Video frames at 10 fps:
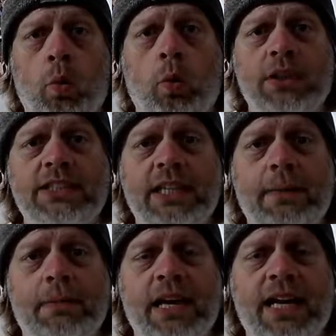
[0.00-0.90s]
What's
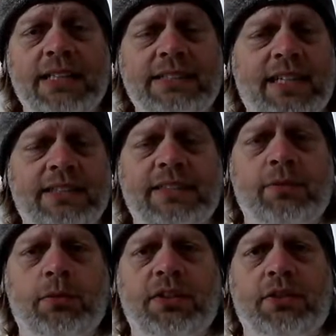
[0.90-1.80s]
up, guys? How's
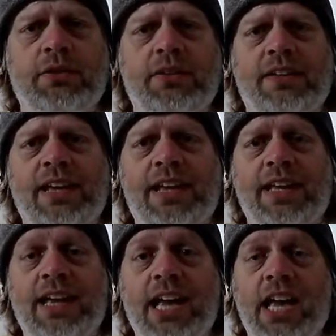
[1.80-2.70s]
everyone doing today?
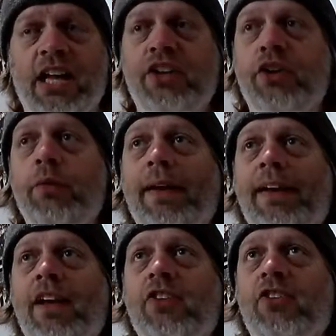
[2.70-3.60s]

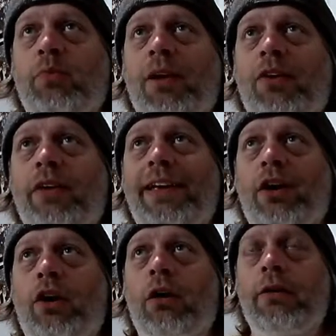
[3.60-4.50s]
Doing swell
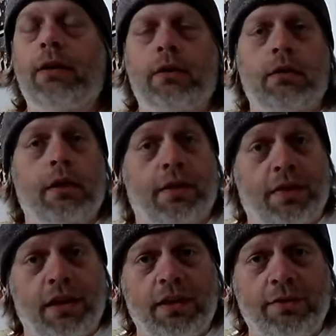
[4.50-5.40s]
here.
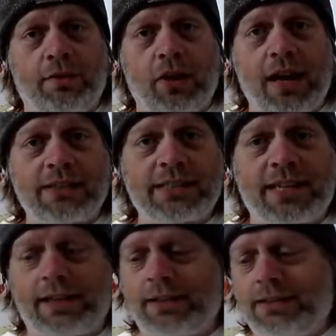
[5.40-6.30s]
Thank you for
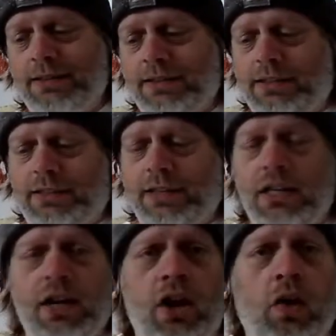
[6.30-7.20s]
asking.
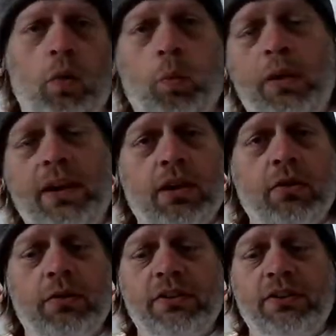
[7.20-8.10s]
We are
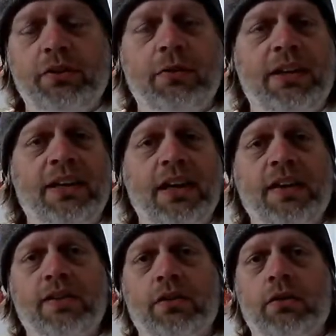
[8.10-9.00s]
going to do
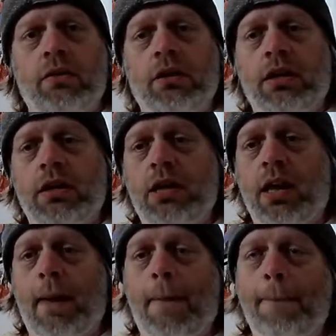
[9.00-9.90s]
another
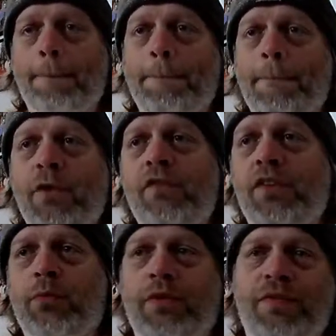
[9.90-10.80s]
movie
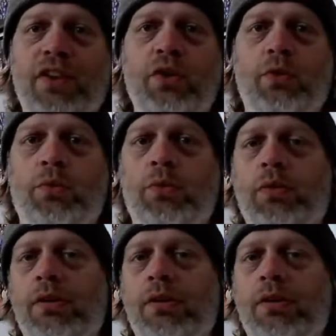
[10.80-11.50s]
review.